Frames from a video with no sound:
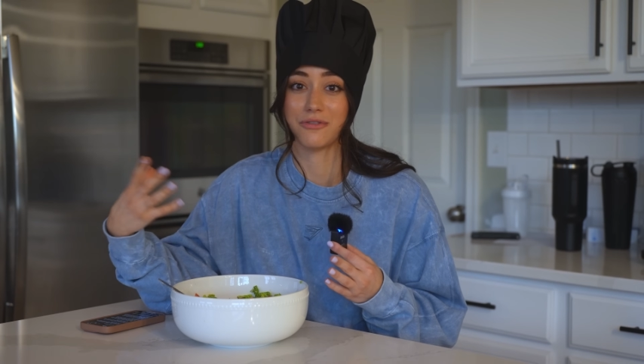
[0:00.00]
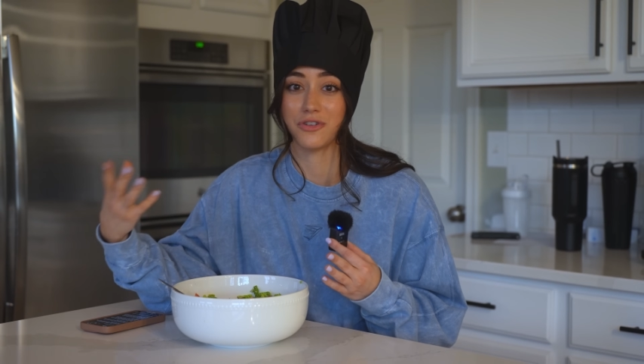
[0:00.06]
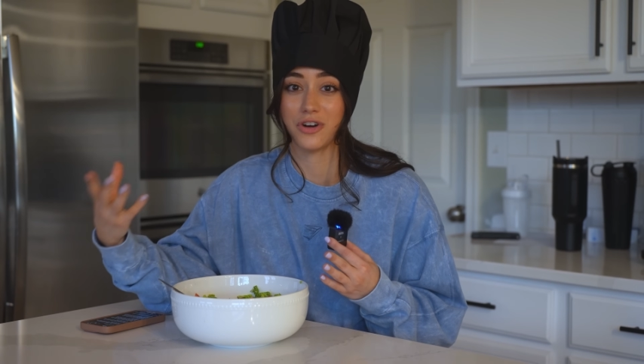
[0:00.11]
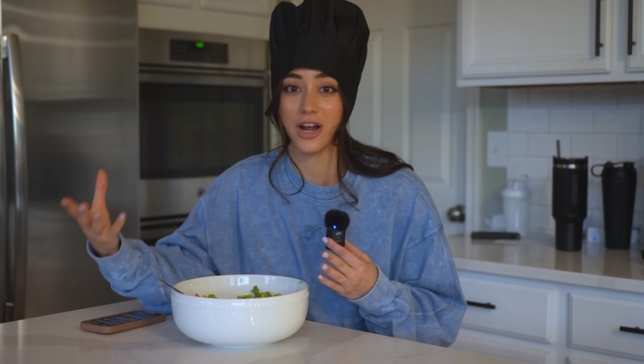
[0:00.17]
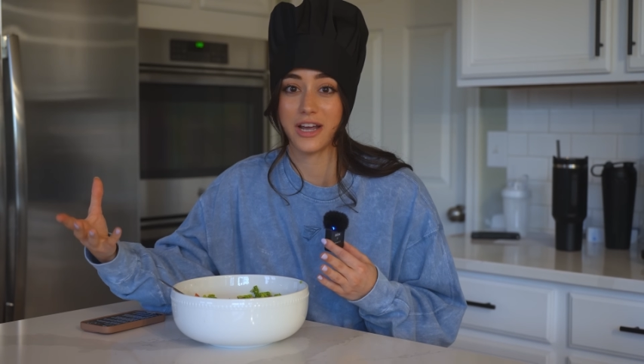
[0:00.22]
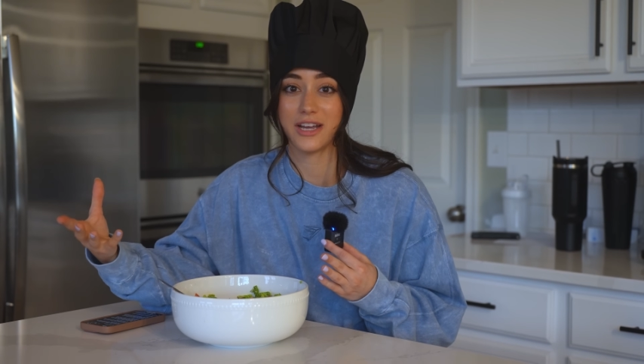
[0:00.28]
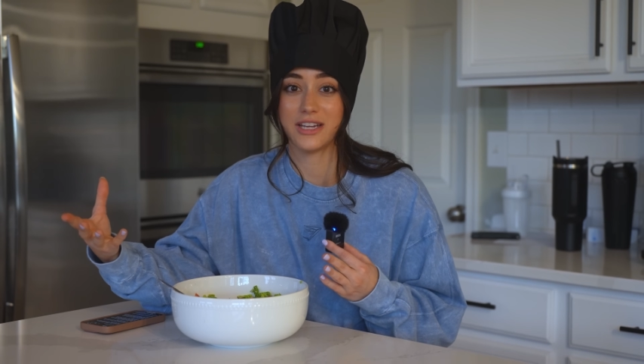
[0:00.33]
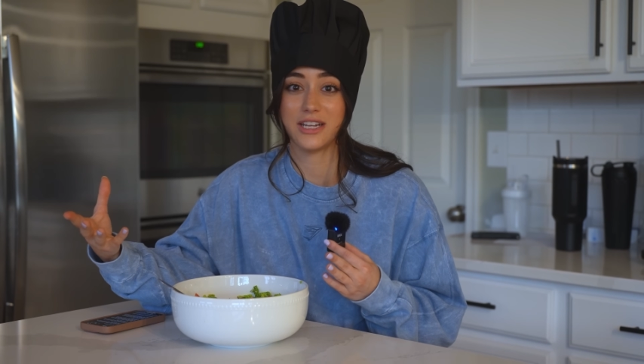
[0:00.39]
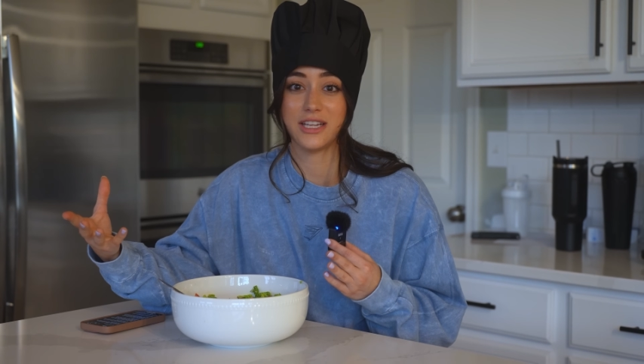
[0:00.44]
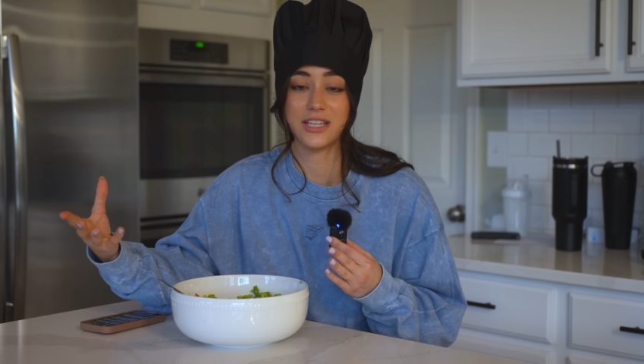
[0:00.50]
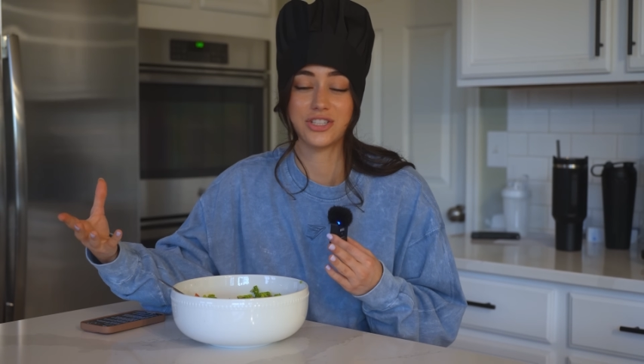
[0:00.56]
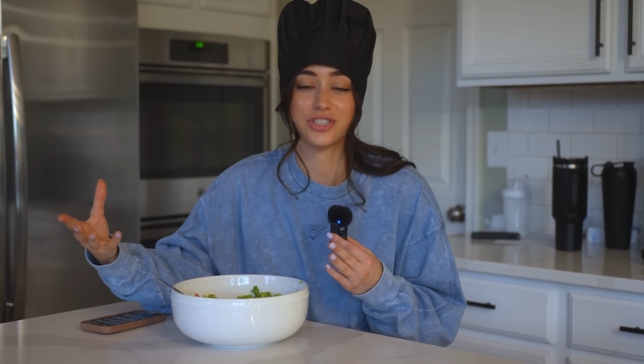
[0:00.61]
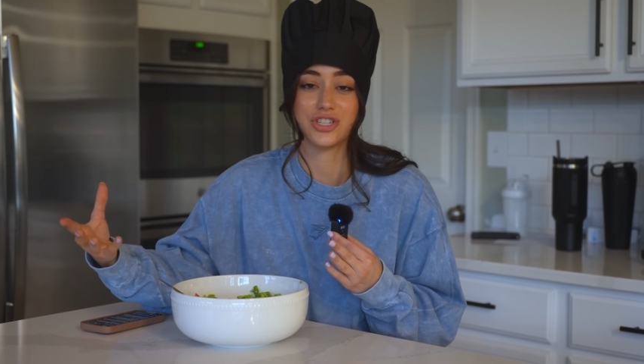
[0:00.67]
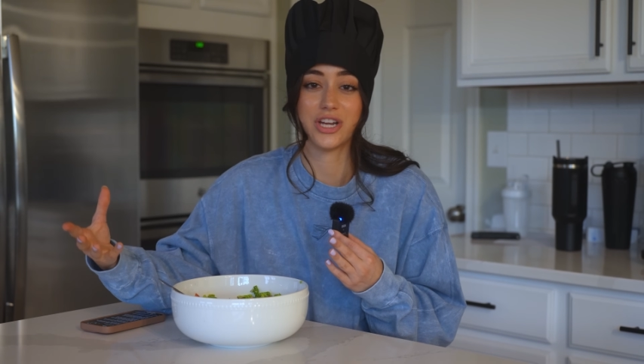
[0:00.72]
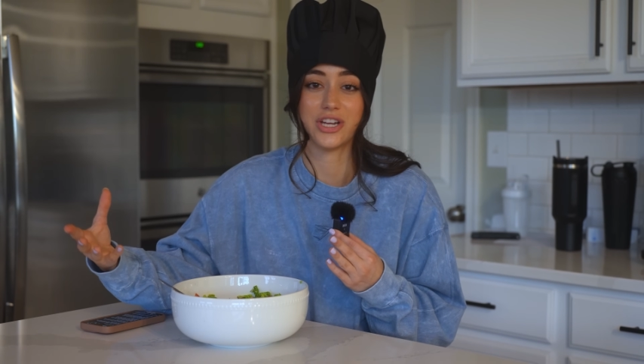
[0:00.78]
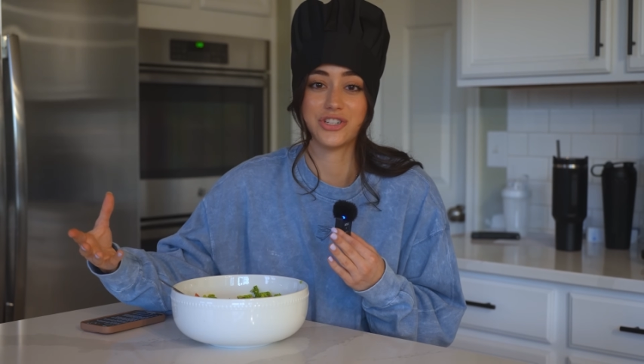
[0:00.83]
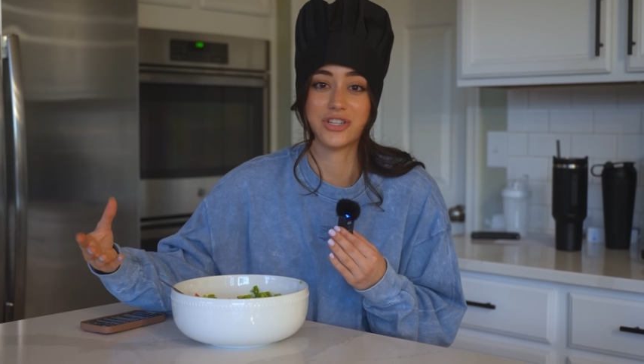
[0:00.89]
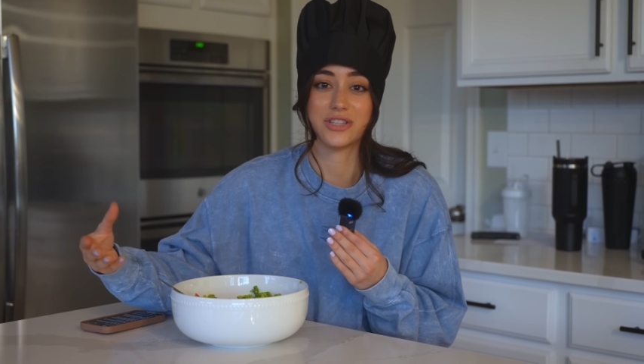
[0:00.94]
variety and
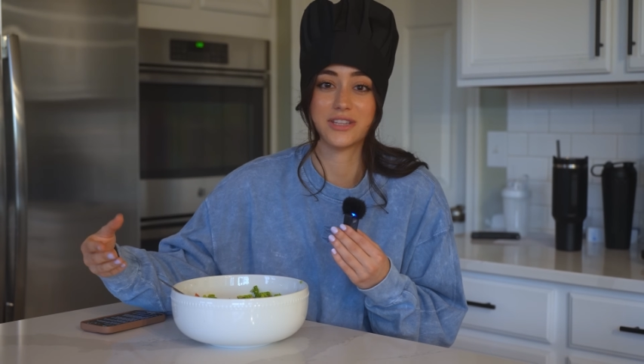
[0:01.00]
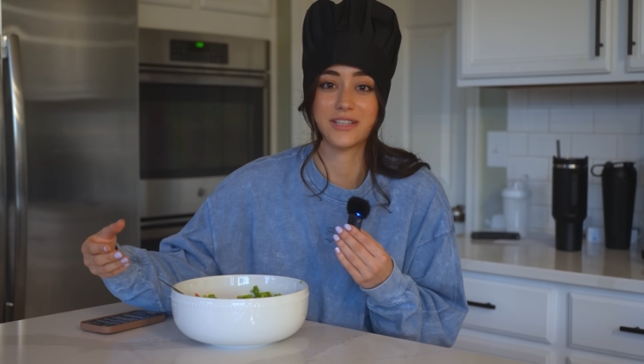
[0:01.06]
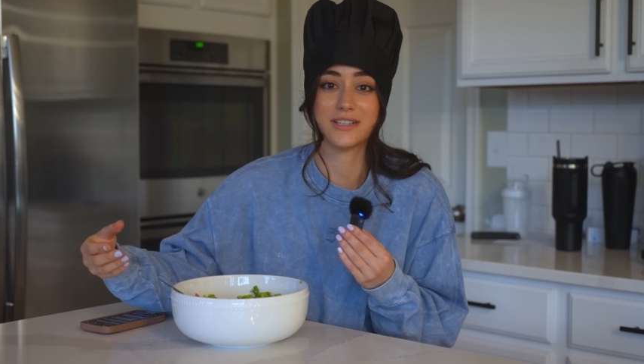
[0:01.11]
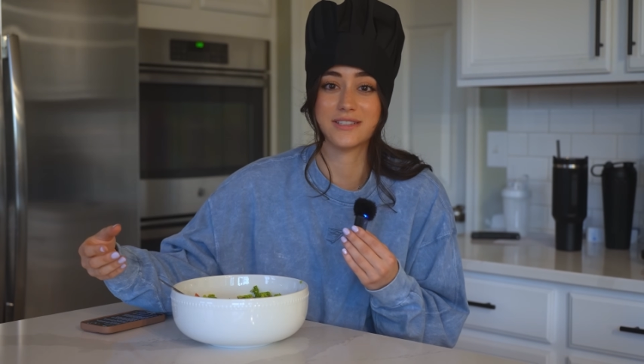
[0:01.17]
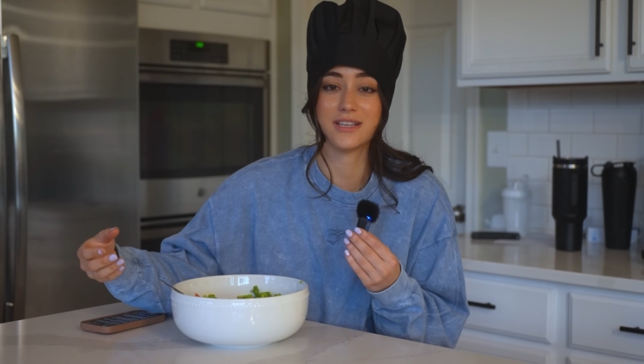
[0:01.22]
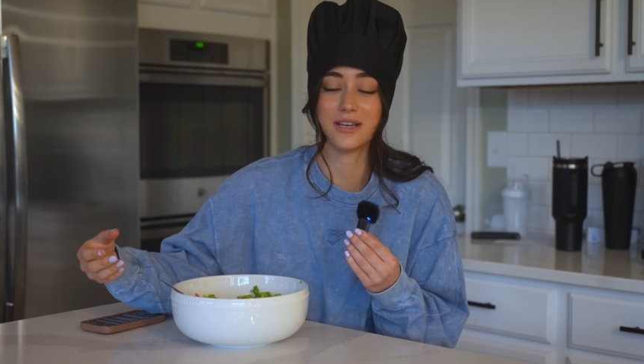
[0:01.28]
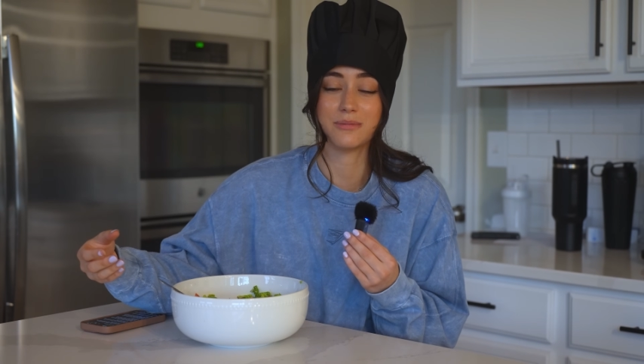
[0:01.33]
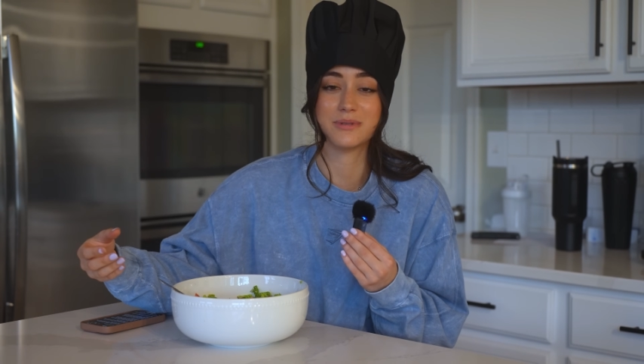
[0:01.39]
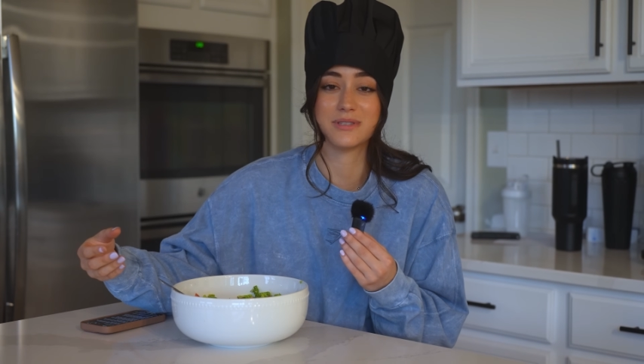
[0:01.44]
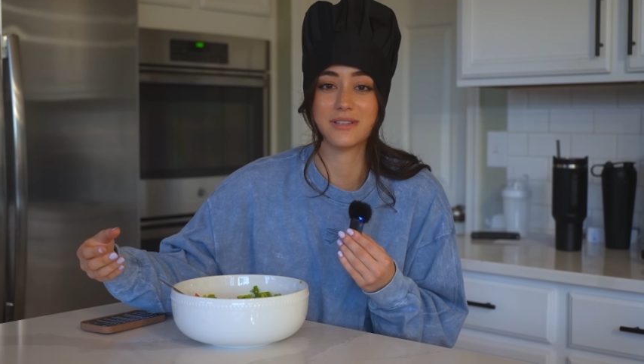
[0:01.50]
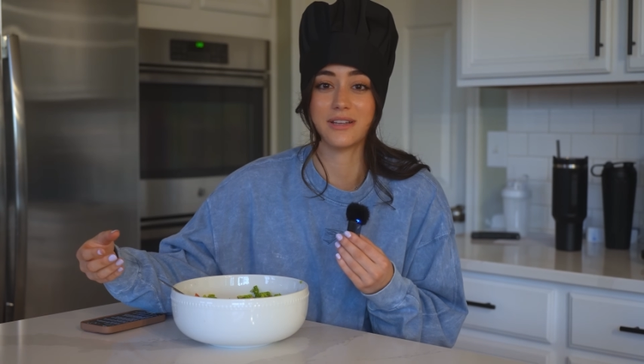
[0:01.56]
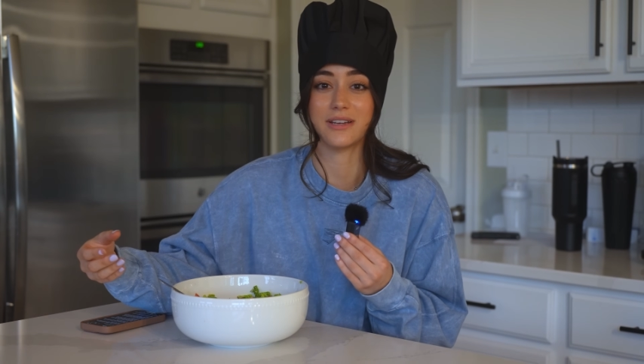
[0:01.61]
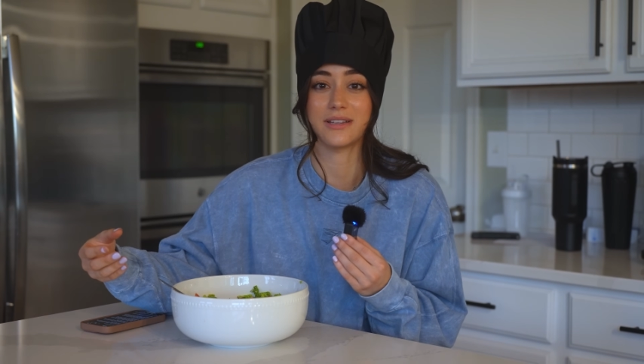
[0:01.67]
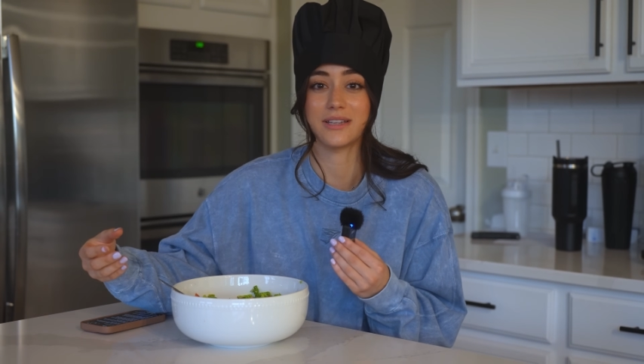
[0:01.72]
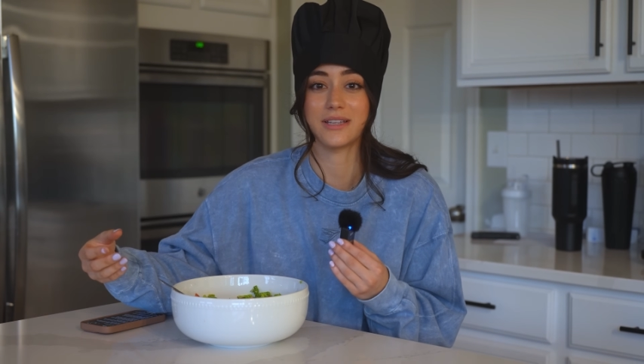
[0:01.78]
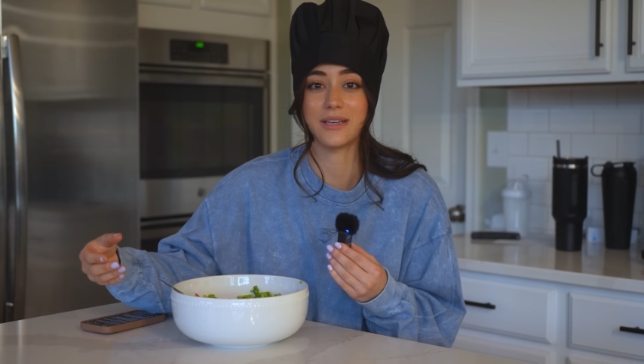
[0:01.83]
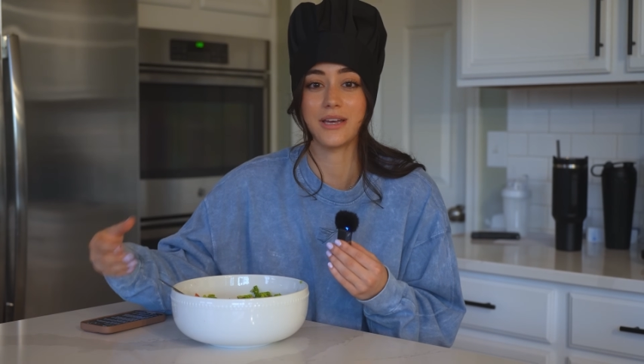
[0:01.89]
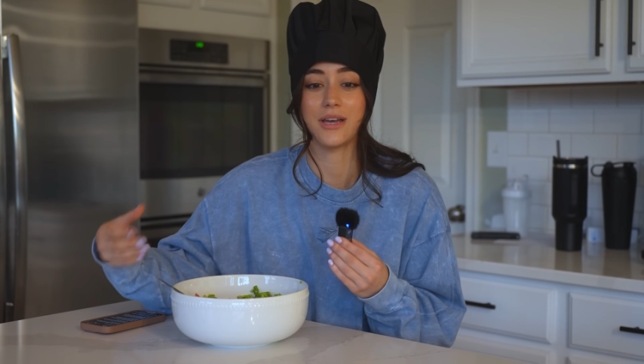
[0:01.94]
changing things up
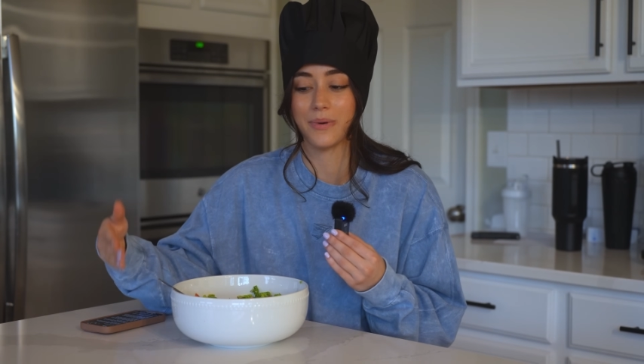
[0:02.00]
slightly.